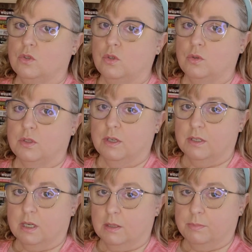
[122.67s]
2 series
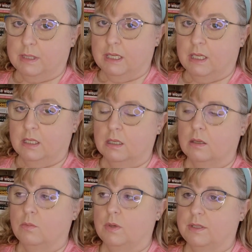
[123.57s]
are complete.
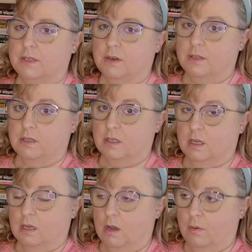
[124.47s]
1 series is
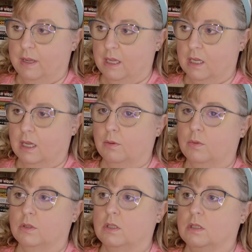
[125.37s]
ongoing. I
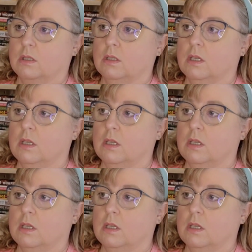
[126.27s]
will